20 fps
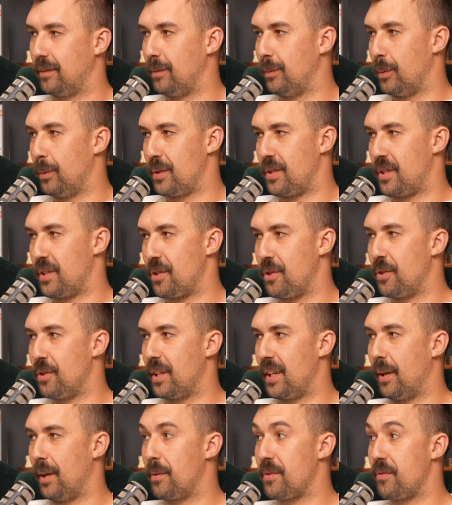was mm. a unit
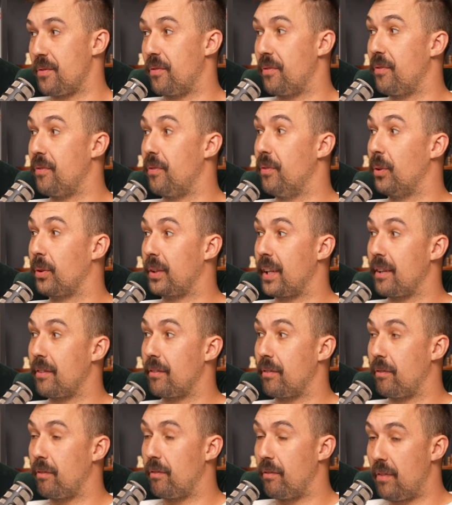I was
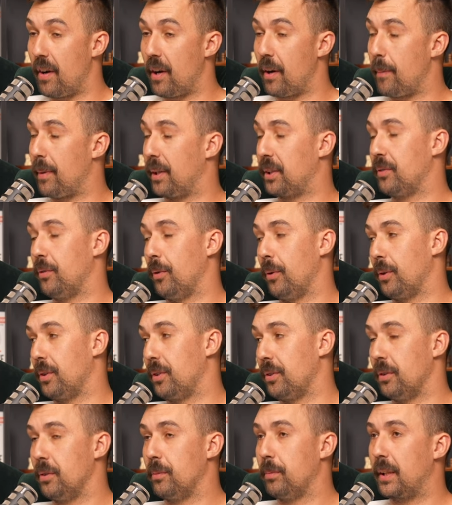looking very much forward
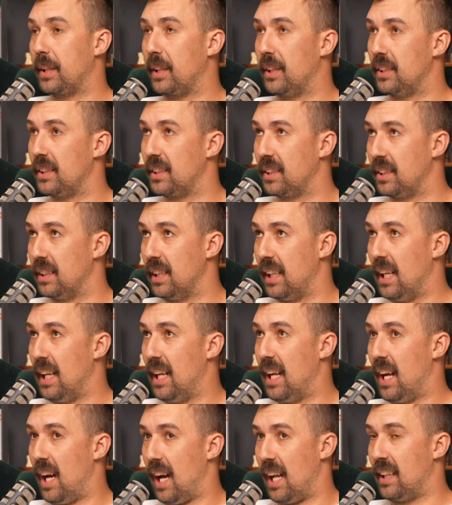to because
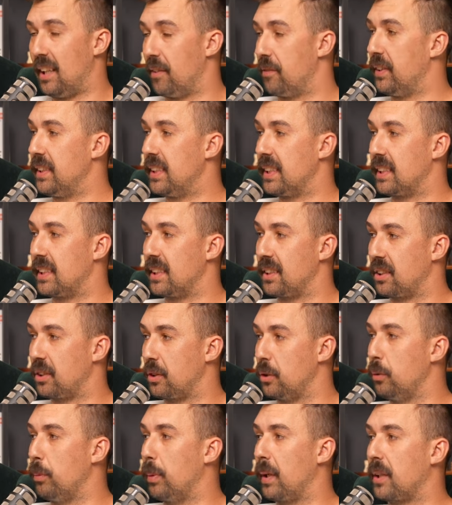I love physics at
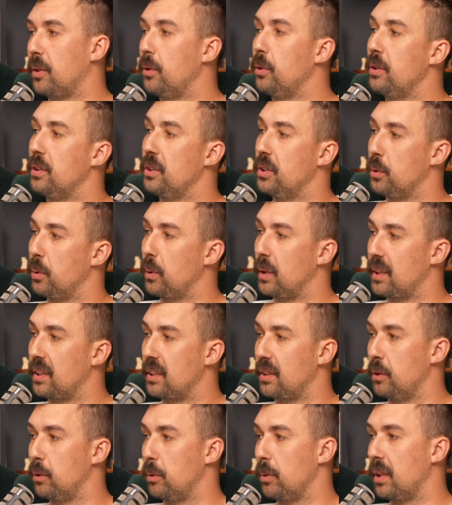school, but I couldn't do it at
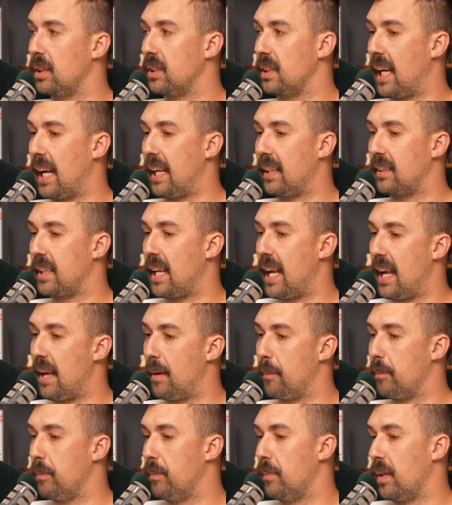school because I had
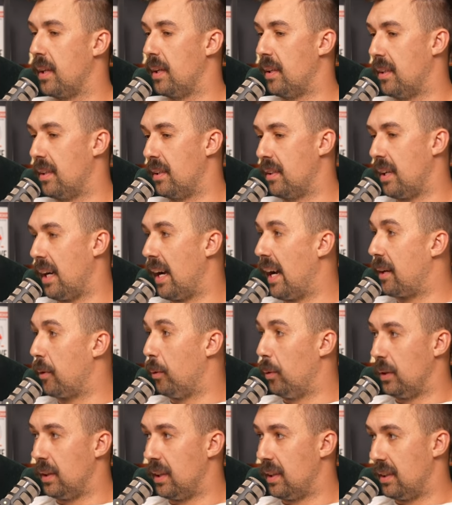chem. I had
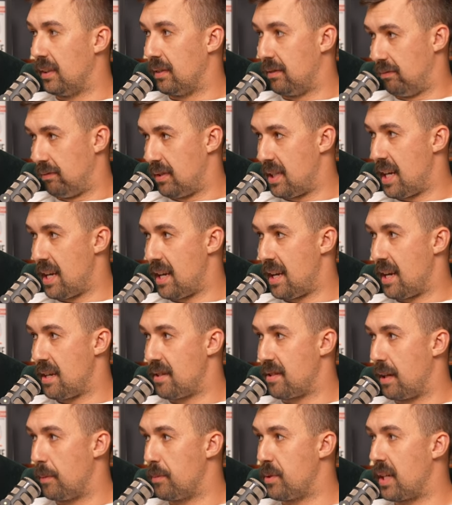all the T E
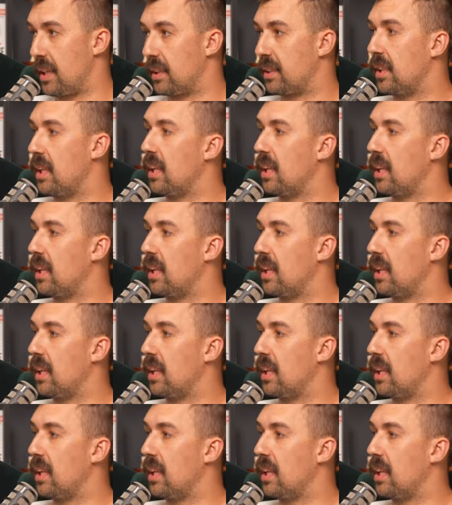subjects. You're